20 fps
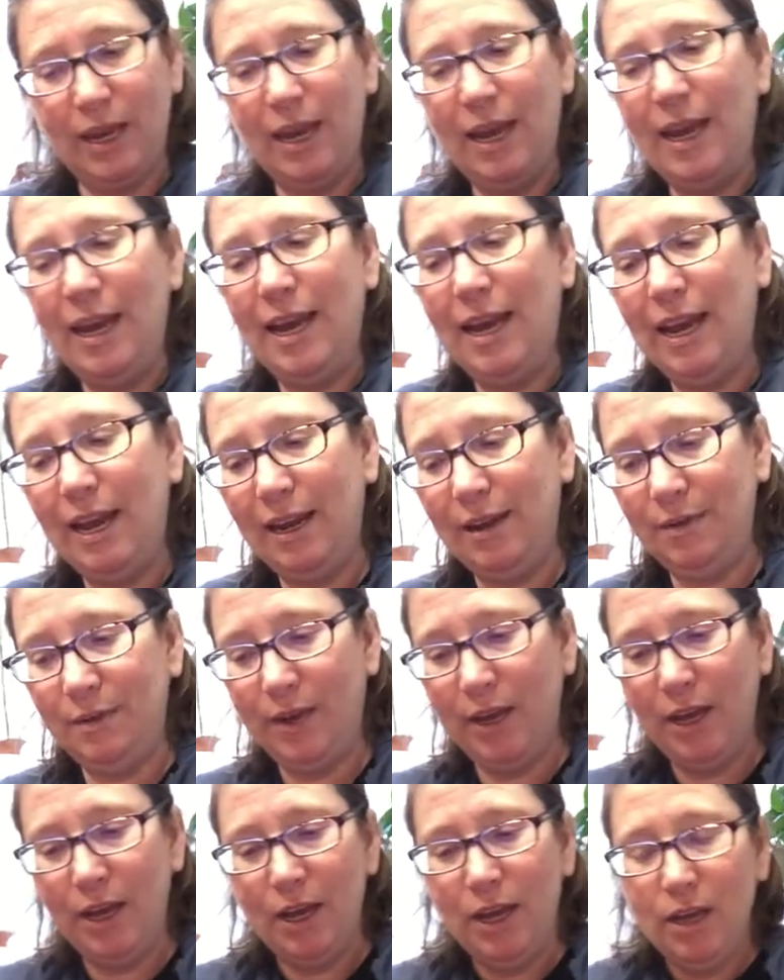Okay,
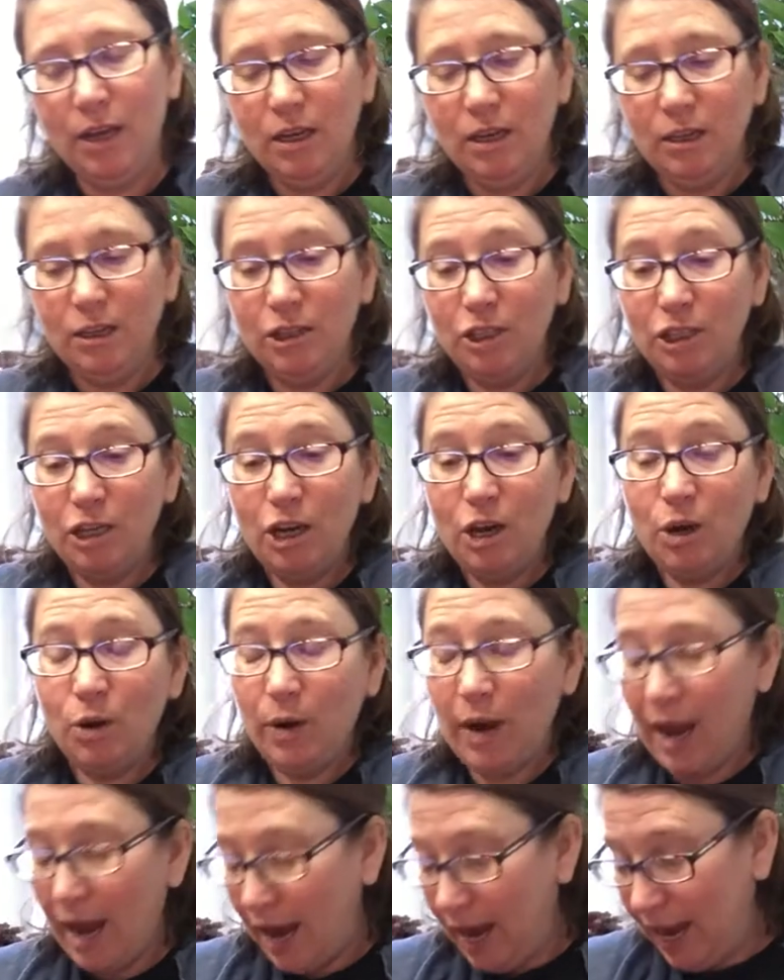so
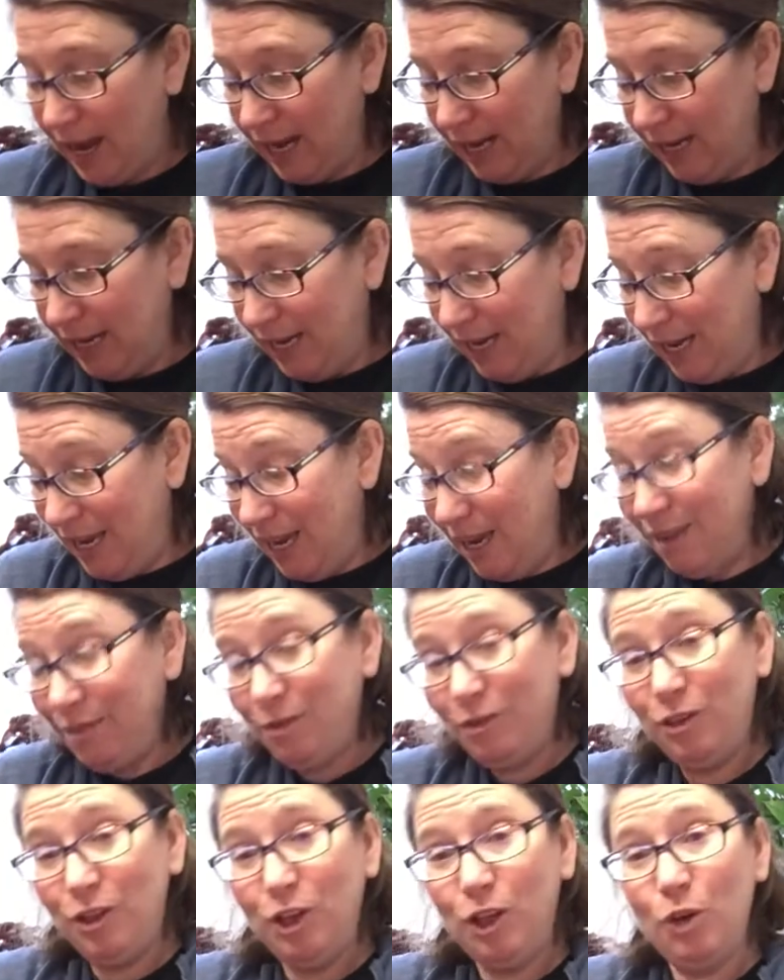
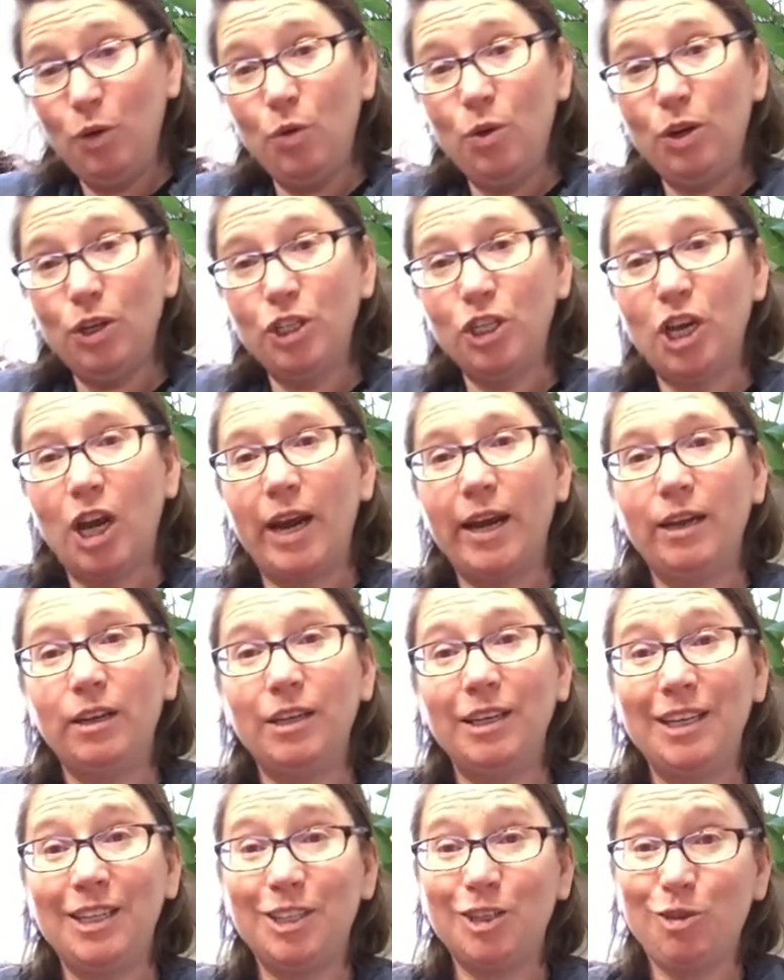if your
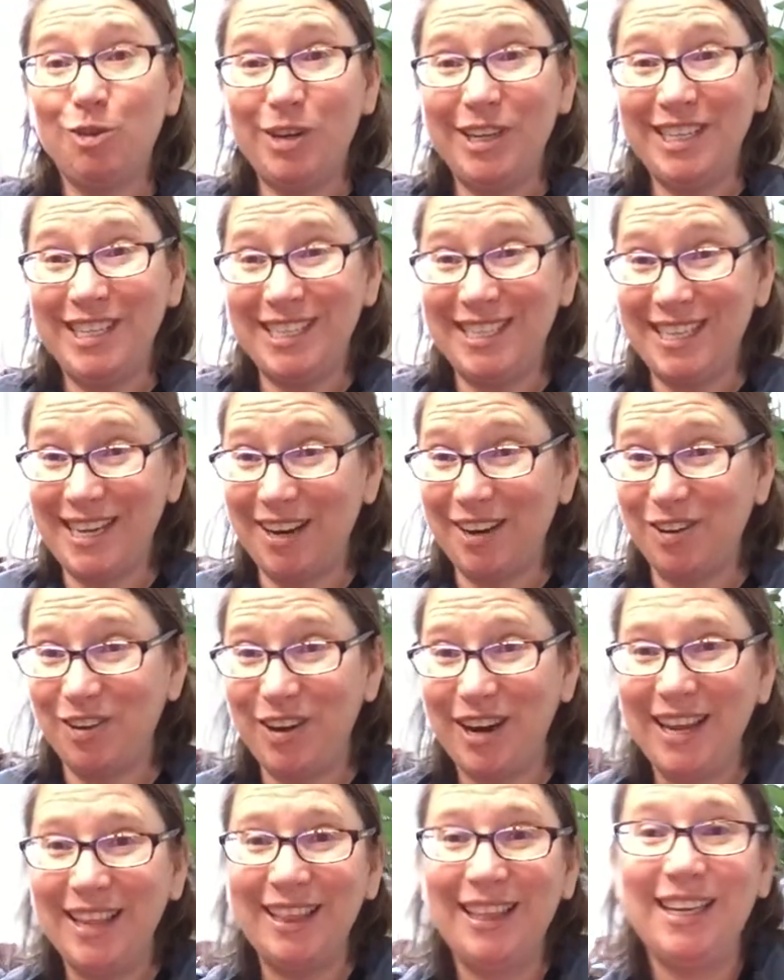child is going to
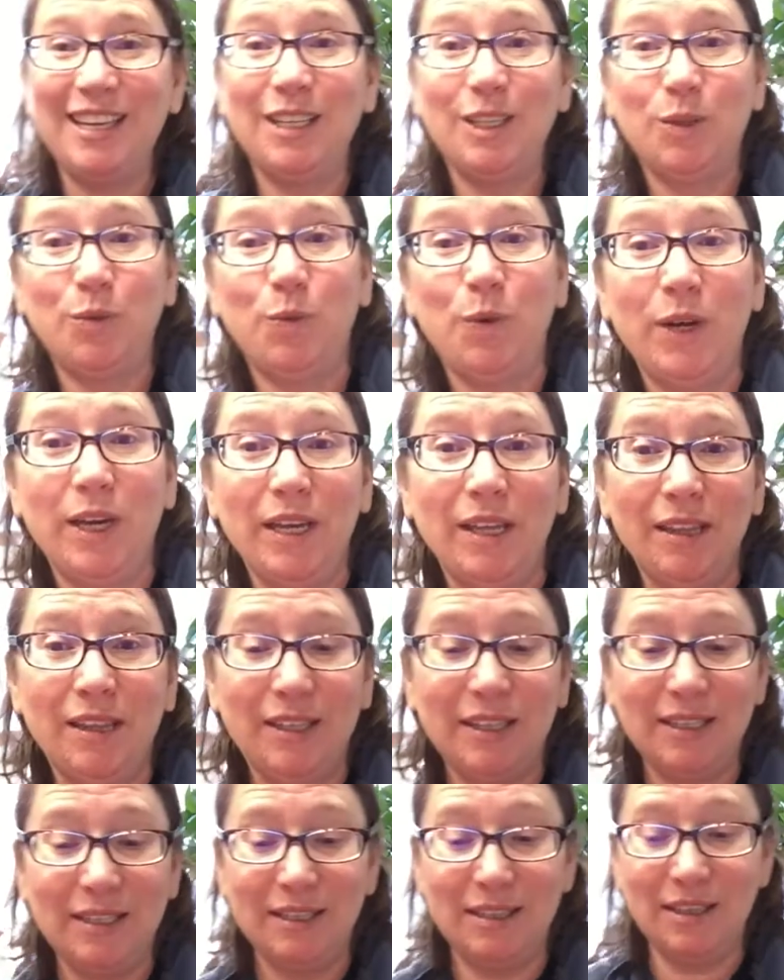decorate these
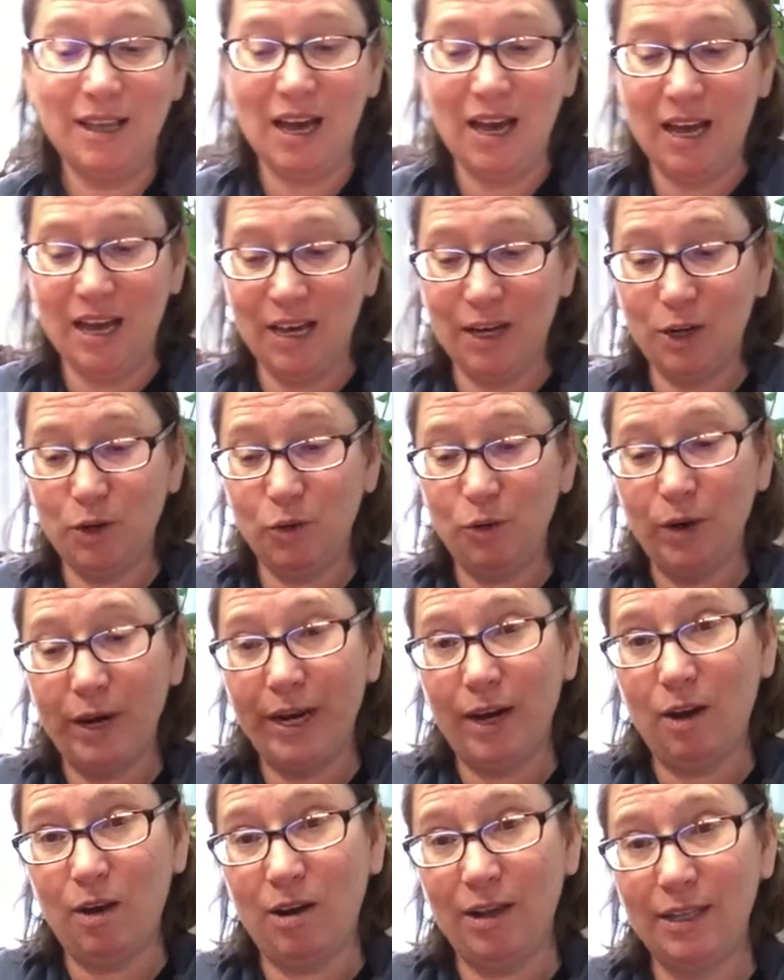with uh,
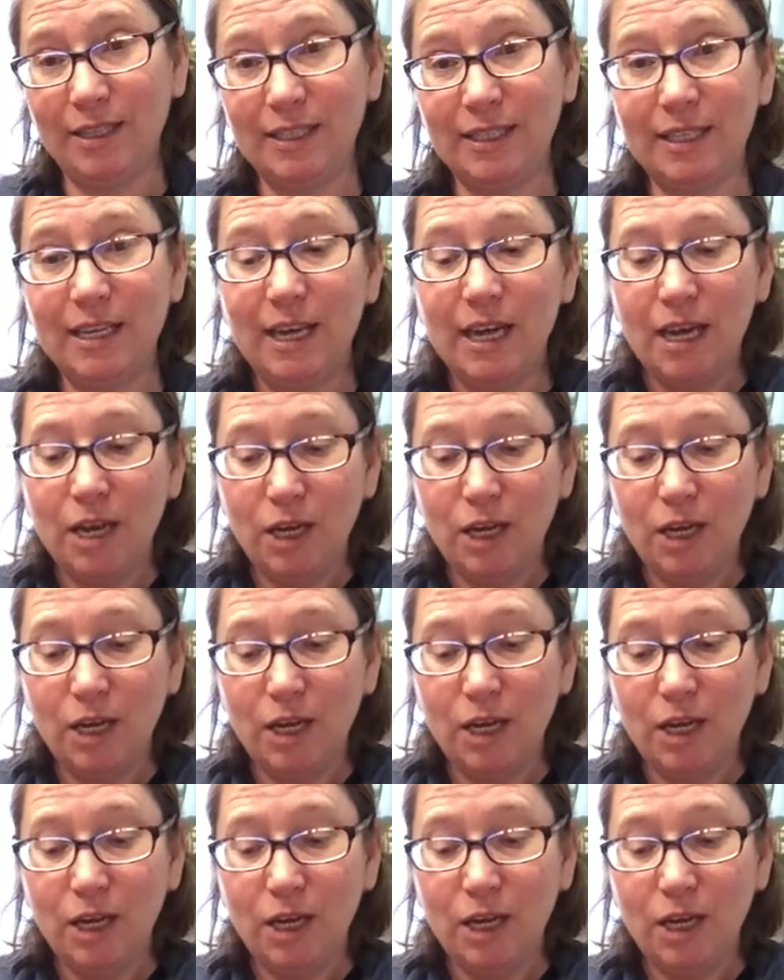crayons,